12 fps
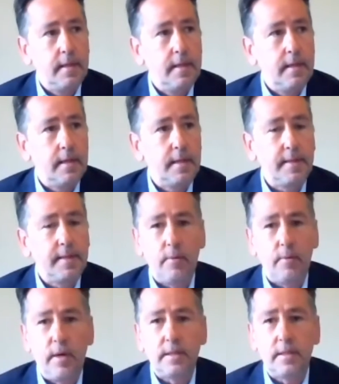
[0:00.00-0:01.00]
And I think
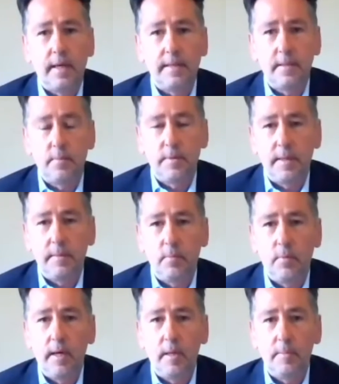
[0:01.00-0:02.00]
that resonated with
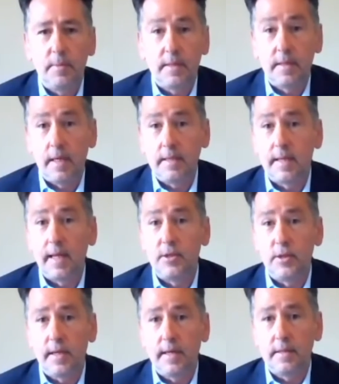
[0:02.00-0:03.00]
him well because he's an
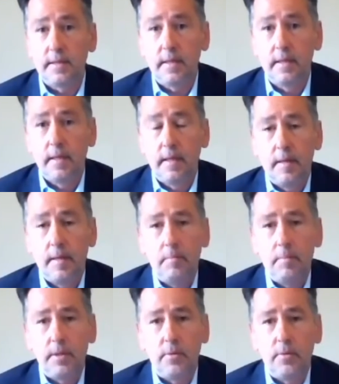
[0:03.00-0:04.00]
educator,
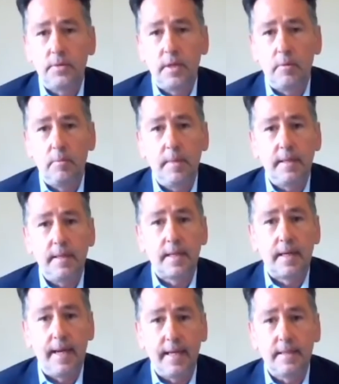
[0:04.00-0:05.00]
but it also will mean there's
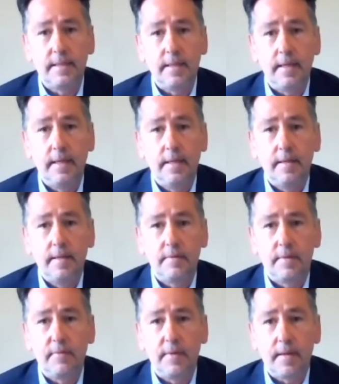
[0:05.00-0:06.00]
a legacy
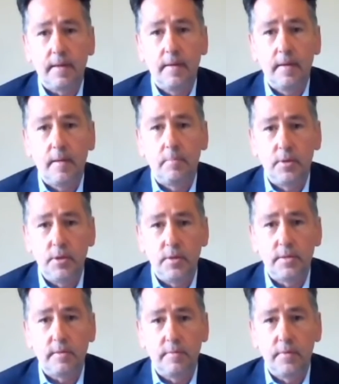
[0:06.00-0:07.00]
of giving and
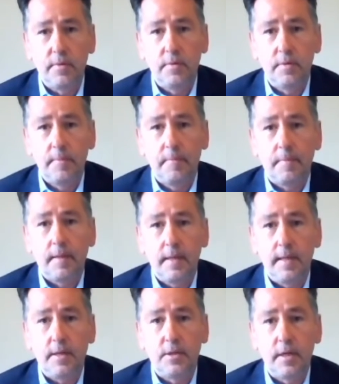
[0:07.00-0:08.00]
producing food
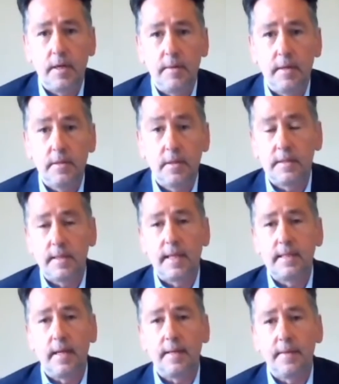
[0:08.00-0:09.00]
in each area. So it's
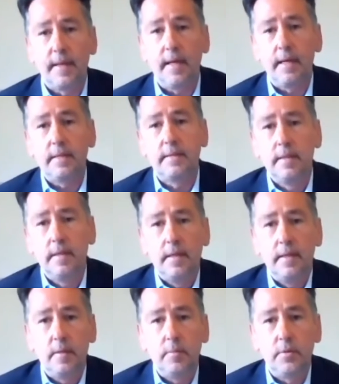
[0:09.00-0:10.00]
things like that
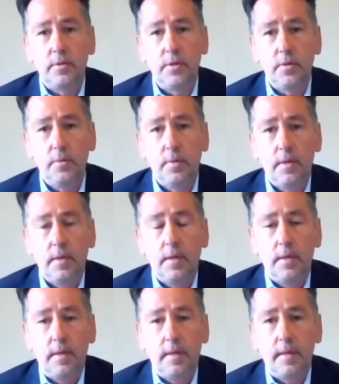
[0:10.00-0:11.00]
that we'll do
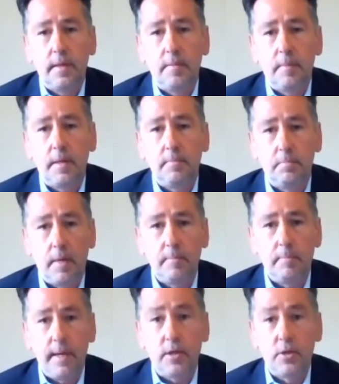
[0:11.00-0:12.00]
and
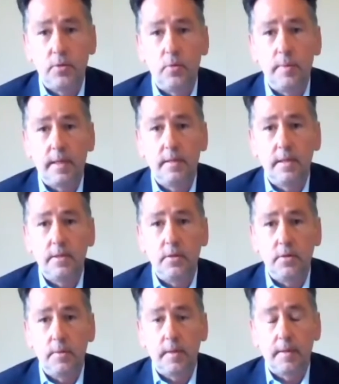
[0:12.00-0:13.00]
make sure we
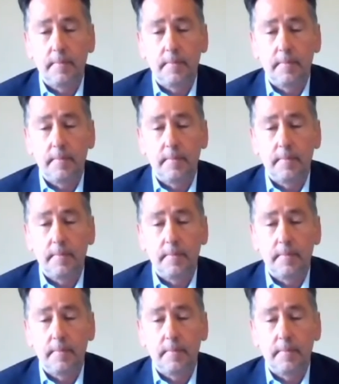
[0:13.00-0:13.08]
continue doing.